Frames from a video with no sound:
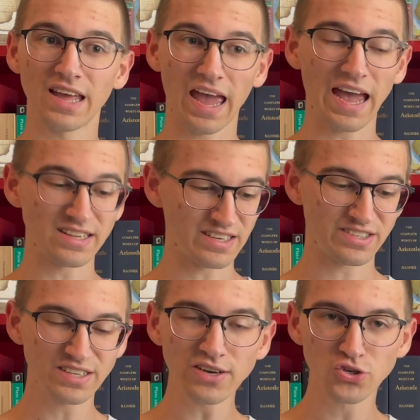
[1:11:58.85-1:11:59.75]
as a
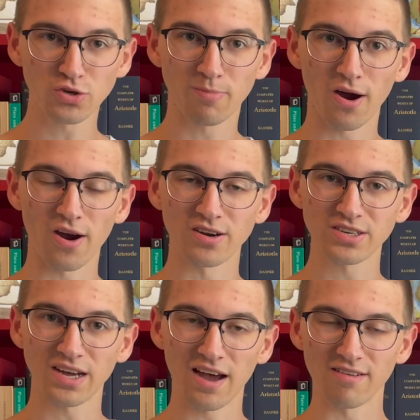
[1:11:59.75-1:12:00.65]
central part
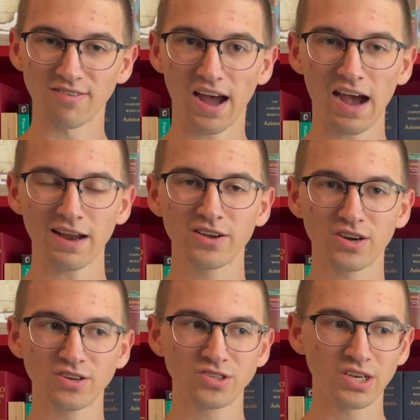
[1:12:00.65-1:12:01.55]
of
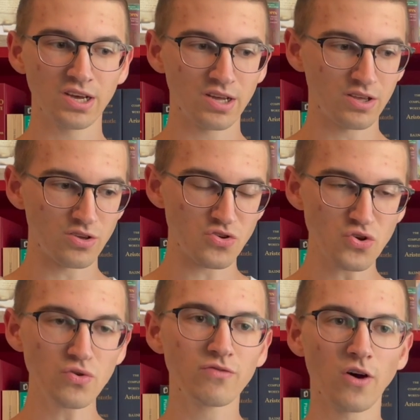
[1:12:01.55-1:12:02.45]
Heidegger's
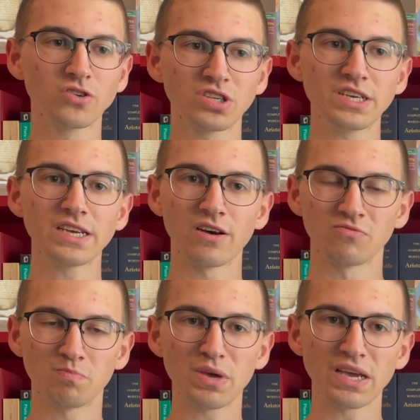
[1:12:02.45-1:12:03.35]
univocity of
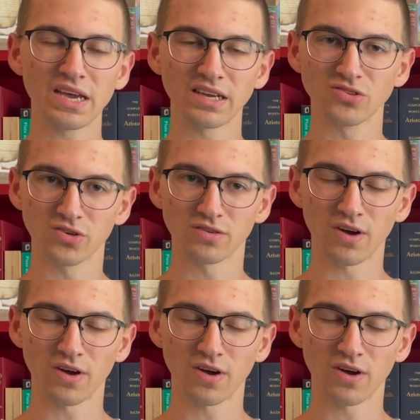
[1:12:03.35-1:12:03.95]
being sort of